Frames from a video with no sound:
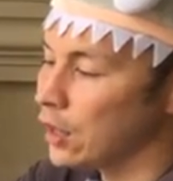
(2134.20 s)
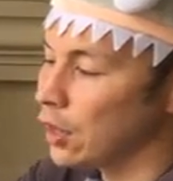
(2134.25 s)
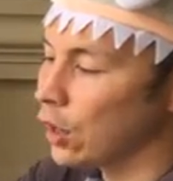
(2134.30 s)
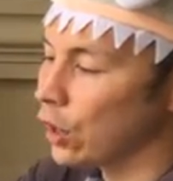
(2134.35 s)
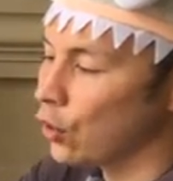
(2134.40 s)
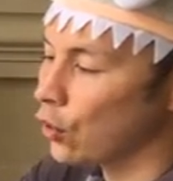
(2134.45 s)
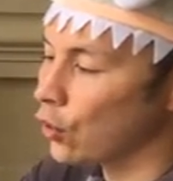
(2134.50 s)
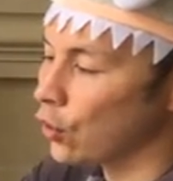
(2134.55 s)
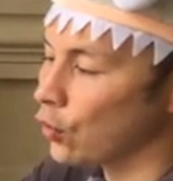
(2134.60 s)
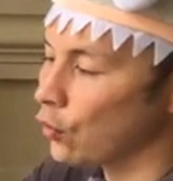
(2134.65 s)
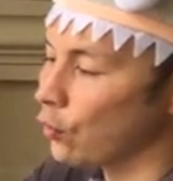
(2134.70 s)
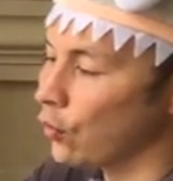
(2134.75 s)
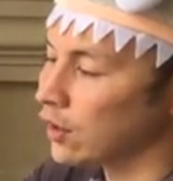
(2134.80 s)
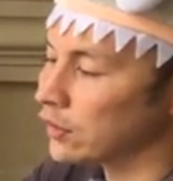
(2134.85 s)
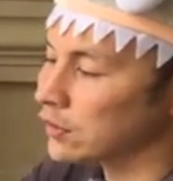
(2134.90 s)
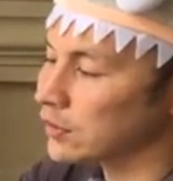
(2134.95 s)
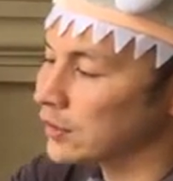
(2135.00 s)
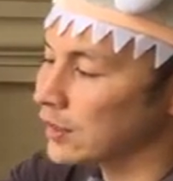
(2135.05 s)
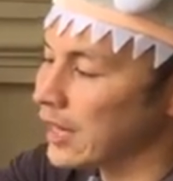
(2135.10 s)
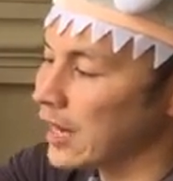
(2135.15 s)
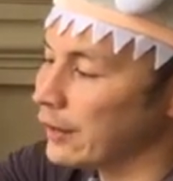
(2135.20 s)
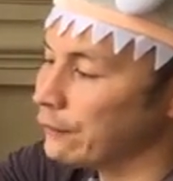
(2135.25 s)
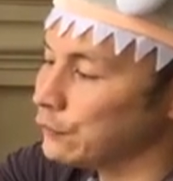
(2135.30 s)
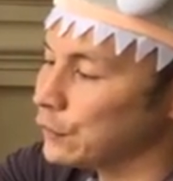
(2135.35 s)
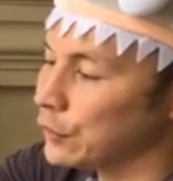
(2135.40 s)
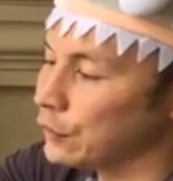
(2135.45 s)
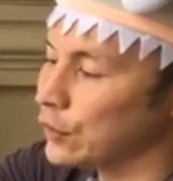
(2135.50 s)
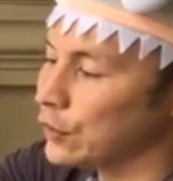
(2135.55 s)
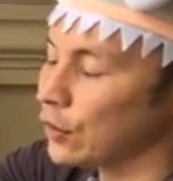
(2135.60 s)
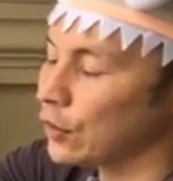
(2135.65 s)
Look what's
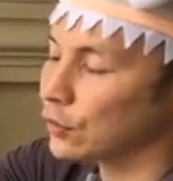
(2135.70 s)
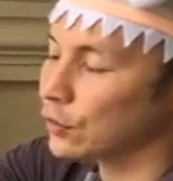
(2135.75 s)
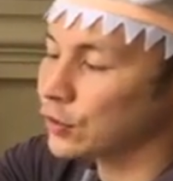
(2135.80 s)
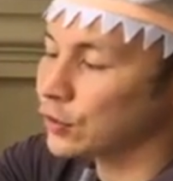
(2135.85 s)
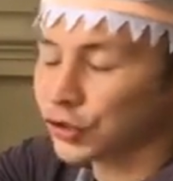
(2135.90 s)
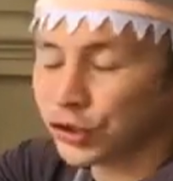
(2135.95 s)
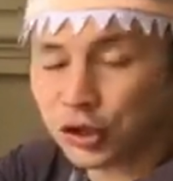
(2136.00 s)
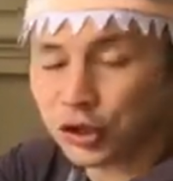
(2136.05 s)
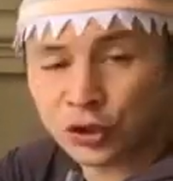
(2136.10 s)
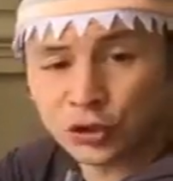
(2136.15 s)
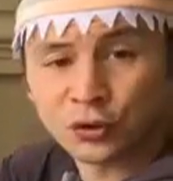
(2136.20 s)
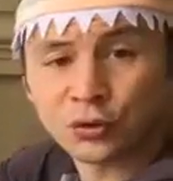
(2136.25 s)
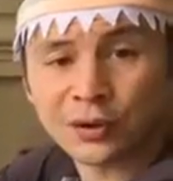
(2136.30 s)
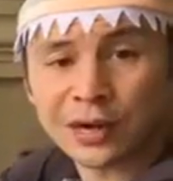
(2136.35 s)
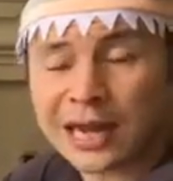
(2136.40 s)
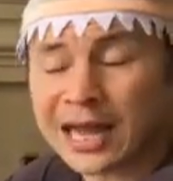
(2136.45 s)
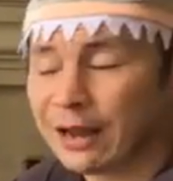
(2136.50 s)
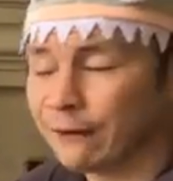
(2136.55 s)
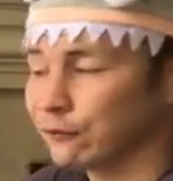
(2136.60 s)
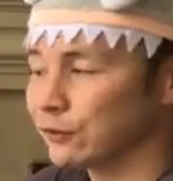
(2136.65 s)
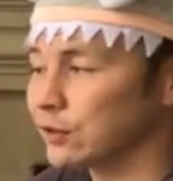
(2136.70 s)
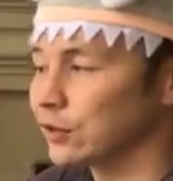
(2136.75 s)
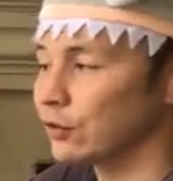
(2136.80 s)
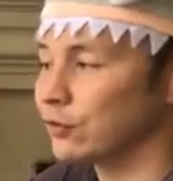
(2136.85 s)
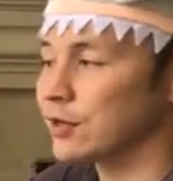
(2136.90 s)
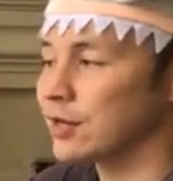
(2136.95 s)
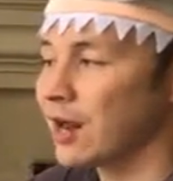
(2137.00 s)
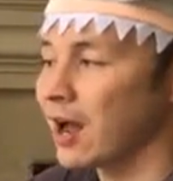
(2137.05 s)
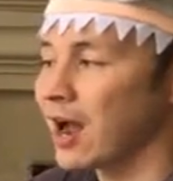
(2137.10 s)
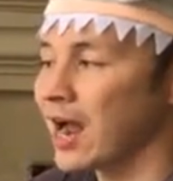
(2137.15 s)
left. You've got 2 left. So
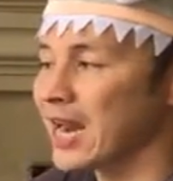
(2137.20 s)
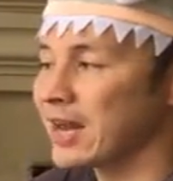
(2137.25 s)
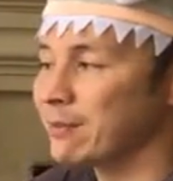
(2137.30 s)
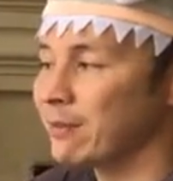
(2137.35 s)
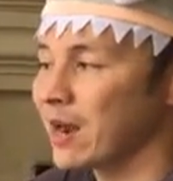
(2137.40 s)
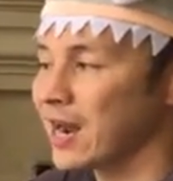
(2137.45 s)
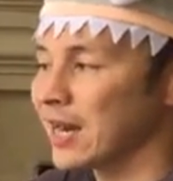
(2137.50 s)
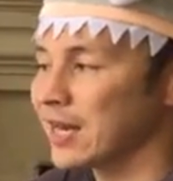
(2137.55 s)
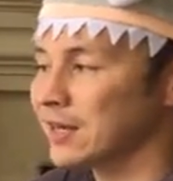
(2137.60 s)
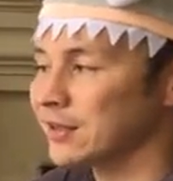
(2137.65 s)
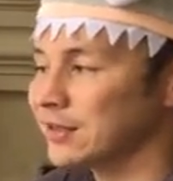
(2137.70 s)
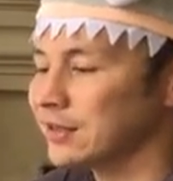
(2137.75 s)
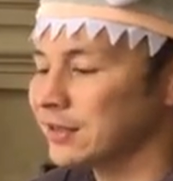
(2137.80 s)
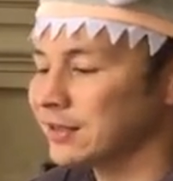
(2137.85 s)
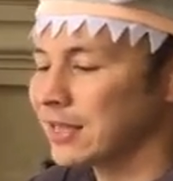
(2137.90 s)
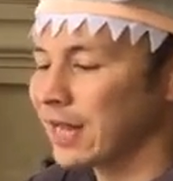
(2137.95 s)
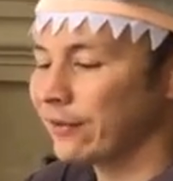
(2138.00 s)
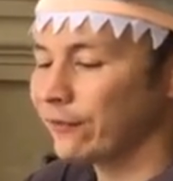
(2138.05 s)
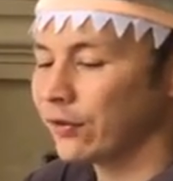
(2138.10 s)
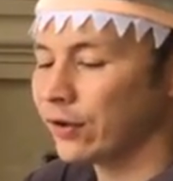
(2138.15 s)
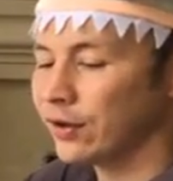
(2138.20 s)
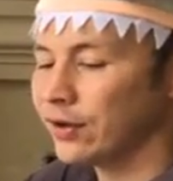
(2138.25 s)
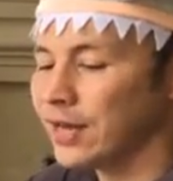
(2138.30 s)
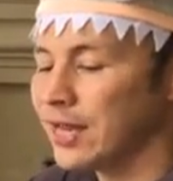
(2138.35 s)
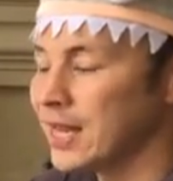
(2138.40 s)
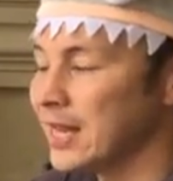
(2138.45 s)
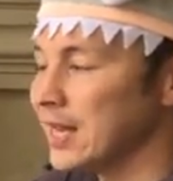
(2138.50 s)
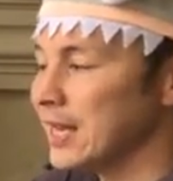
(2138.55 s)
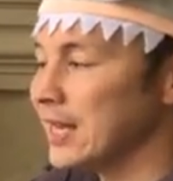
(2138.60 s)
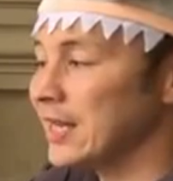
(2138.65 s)
9 minus 7
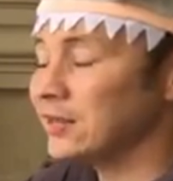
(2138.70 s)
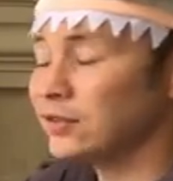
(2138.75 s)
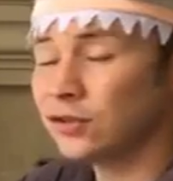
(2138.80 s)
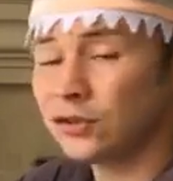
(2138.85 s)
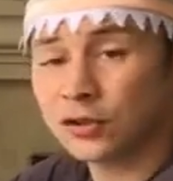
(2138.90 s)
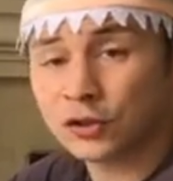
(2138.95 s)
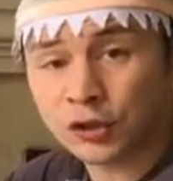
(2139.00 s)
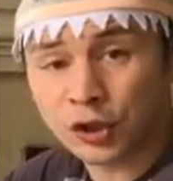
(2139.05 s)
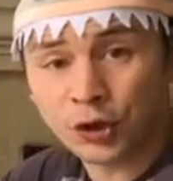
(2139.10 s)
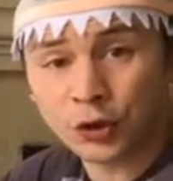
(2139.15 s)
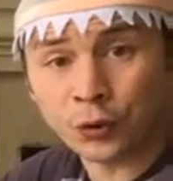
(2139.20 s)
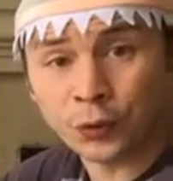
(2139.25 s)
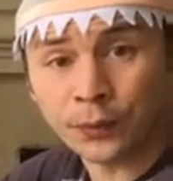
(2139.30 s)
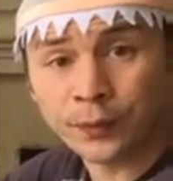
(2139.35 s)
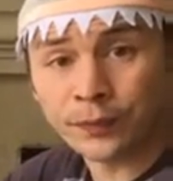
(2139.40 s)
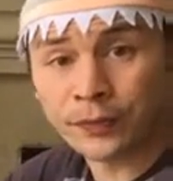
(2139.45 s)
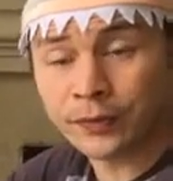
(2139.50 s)
is 2.